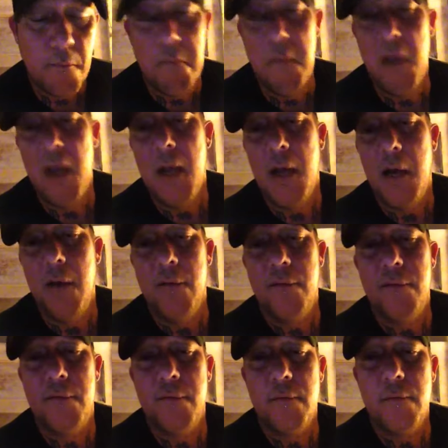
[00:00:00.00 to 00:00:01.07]
May have,
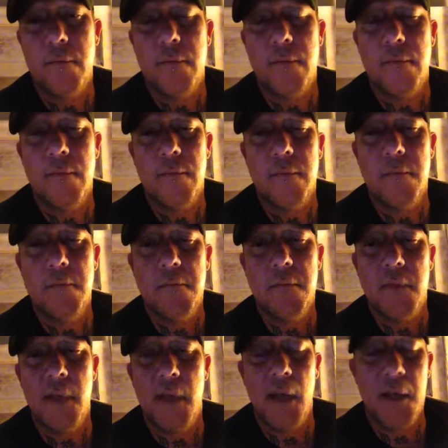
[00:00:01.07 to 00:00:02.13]

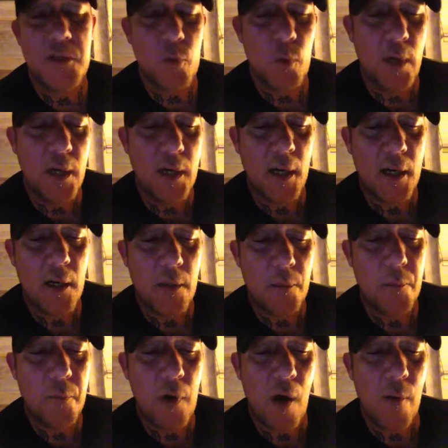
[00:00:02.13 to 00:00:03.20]
in the next week, I could
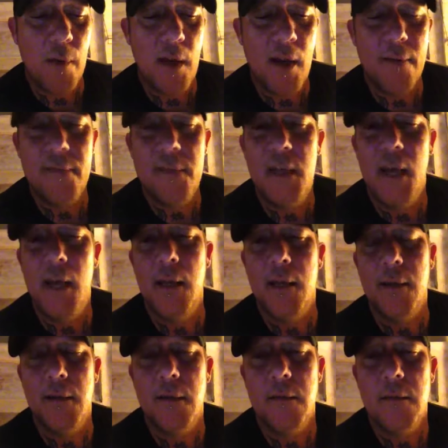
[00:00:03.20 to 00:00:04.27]
probably have 10,
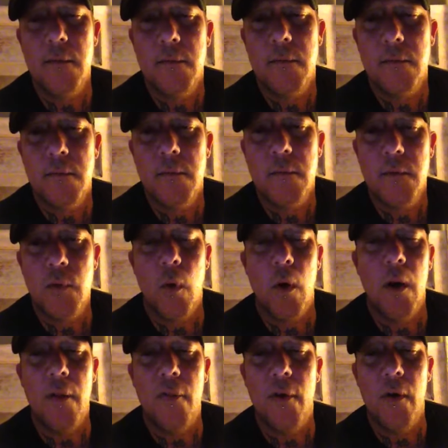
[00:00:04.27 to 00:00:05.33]

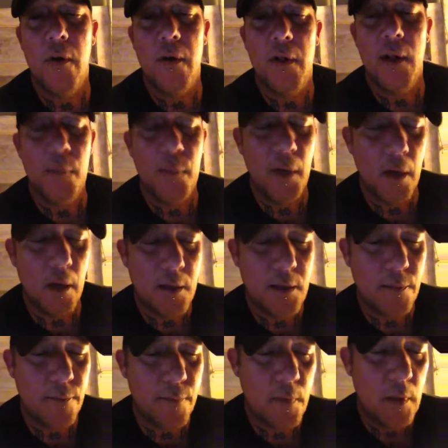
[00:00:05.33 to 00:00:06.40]
20, 30. That'd be
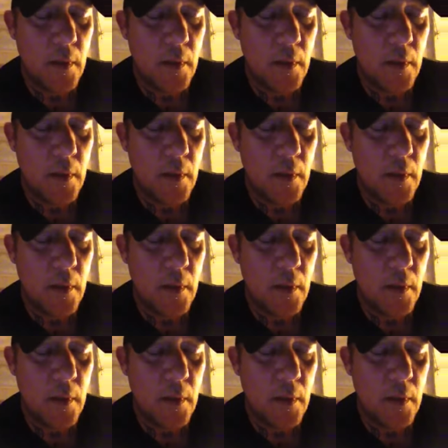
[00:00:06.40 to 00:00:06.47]
awesome.